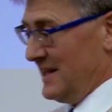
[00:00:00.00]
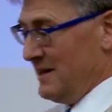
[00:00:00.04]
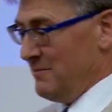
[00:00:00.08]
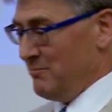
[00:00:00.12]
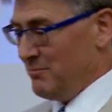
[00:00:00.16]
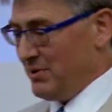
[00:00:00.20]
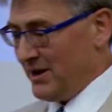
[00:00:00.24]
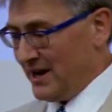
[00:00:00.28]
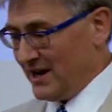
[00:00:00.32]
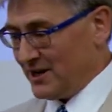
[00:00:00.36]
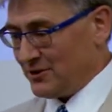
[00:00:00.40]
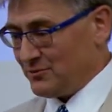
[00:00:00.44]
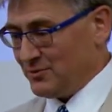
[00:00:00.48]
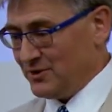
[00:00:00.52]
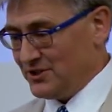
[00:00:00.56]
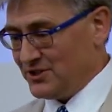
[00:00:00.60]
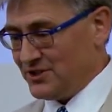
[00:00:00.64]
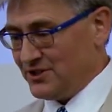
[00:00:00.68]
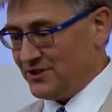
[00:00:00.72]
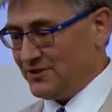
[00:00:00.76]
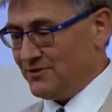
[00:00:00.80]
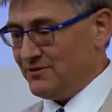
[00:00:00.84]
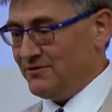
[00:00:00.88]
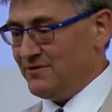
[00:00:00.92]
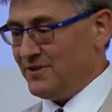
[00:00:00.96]
impact,
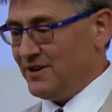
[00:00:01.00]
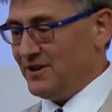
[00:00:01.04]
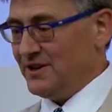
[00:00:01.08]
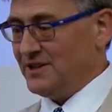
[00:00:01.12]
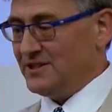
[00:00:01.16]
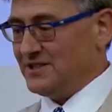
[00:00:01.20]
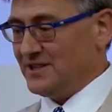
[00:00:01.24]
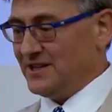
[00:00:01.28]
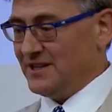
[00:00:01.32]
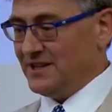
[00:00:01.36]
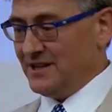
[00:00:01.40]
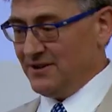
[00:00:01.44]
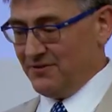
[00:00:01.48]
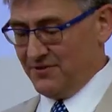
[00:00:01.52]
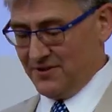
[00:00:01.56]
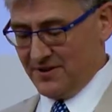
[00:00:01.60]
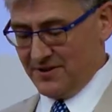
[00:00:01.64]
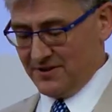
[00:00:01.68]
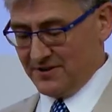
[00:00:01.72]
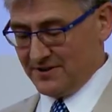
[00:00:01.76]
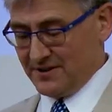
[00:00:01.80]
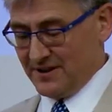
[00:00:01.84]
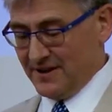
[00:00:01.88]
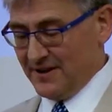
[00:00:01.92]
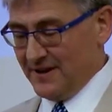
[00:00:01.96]
which are very
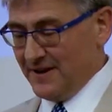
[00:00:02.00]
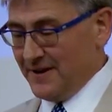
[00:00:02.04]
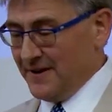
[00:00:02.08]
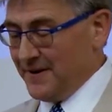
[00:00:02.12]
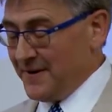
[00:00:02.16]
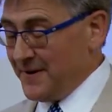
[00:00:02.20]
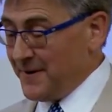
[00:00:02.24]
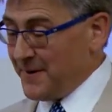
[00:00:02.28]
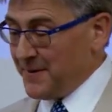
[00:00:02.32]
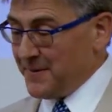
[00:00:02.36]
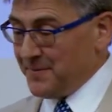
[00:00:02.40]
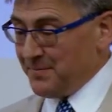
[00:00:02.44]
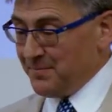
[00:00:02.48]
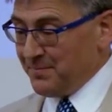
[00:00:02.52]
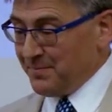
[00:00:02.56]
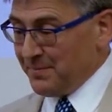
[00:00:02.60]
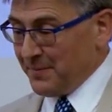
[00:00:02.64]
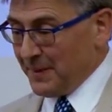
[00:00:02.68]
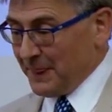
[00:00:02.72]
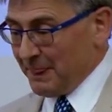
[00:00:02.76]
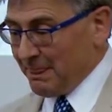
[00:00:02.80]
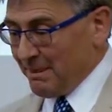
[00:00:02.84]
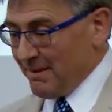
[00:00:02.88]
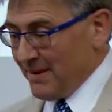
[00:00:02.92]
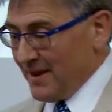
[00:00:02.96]
significant.
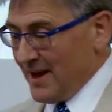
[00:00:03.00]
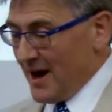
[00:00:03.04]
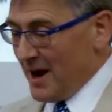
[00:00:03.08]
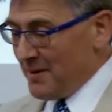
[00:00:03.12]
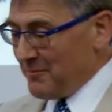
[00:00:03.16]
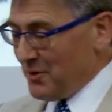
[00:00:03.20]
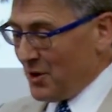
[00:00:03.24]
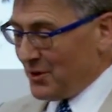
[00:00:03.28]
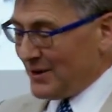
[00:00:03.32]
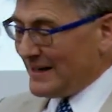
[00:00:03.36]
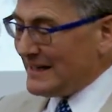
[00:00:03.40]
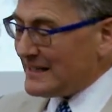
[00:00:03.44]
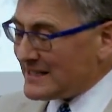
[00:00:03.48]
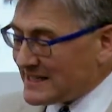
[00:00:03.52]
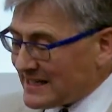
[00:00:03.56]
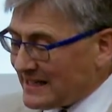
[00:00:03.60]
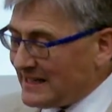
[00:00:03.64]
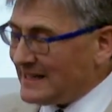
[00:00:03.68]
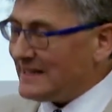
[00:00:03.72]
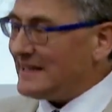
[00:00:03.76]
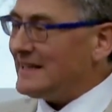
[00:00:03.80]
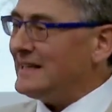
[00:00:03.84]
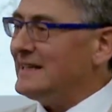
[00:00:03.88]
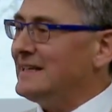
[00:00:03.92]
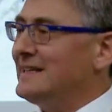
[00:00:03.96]
I'm not
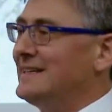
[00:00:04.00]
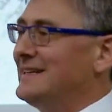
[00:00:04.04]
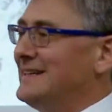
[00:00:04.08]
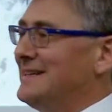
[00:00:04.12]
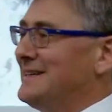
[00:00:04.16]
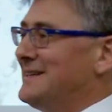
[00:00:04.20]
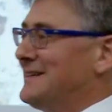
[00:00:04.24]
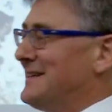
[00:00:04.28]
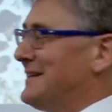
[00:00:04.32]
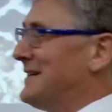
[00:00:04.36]
entirely